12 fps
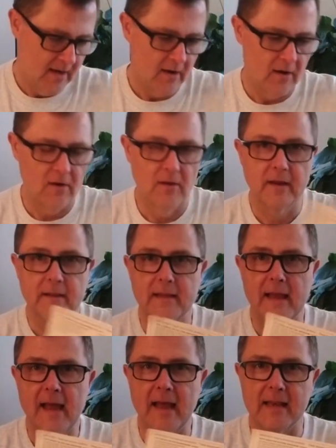Oh, look at
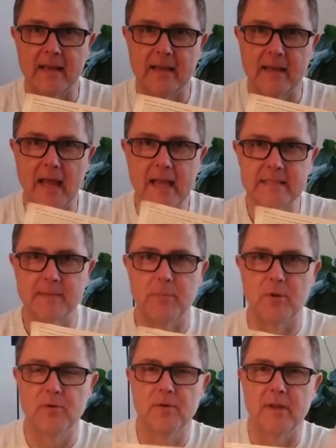that. That's a
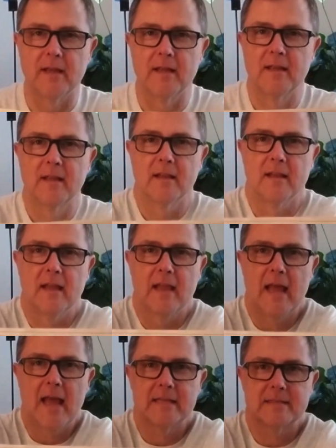beauty.
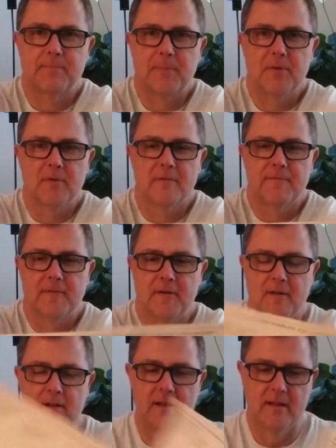That's
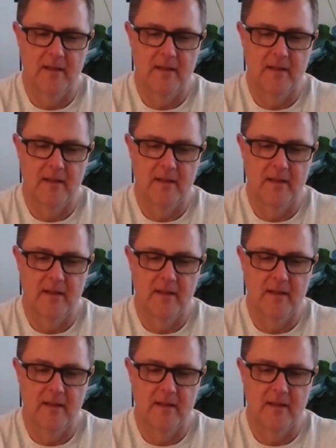beautiful.